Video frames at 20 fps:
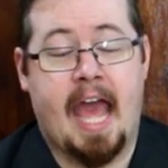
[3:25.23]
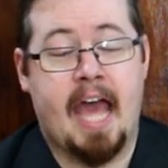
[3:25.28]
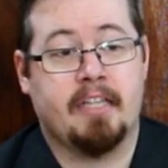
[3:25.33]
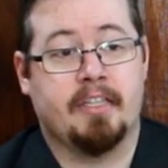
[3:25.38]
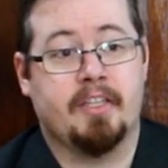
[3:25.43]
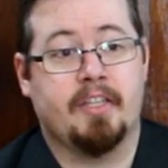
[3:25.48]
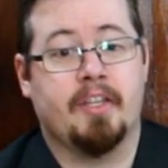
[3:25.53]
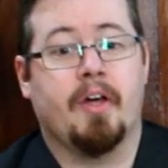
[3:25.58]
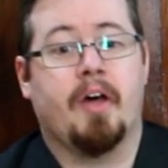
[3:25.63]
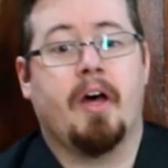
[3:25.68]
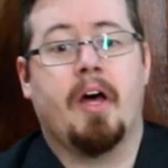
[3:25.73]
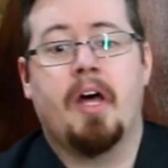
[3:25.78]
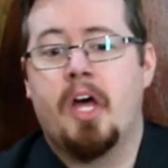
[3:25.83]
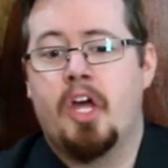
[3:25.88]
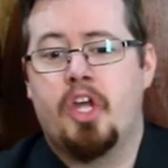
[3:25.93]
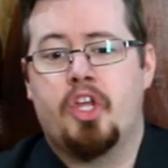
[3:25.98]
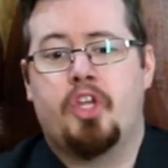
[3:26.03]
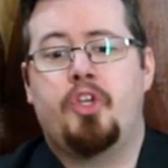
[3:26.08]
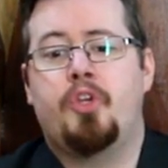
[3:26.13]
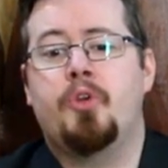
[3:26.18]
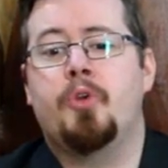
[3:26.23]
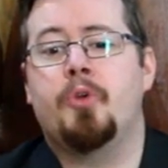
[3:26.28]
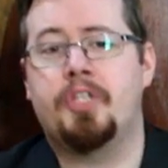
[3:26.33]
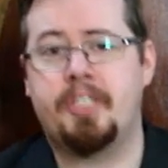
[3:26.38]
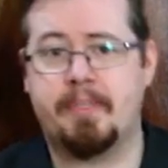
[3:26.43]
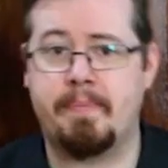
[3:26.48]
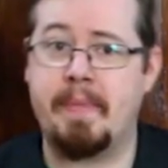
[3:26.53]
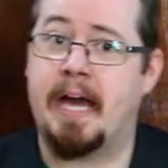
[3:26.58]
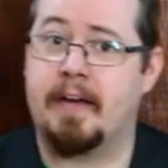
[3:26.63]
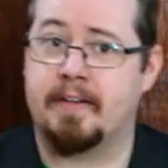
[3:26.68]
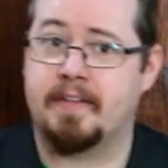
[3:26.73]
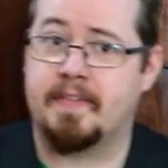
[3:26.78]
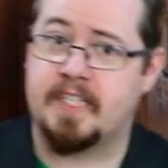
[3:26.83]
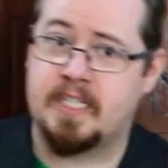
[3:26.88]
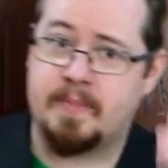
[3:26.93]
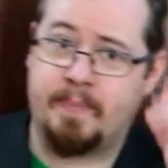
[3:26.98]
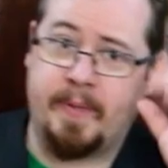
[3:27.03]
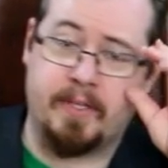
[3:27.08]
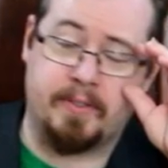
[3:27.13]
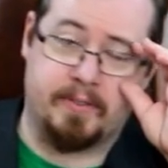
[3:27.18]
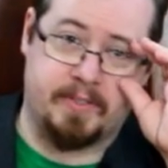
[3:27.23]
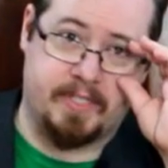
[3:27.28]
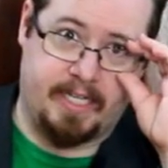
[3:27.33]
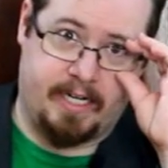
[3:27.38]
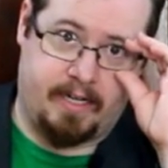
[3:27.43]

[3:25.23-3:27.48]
and the huge amount of spells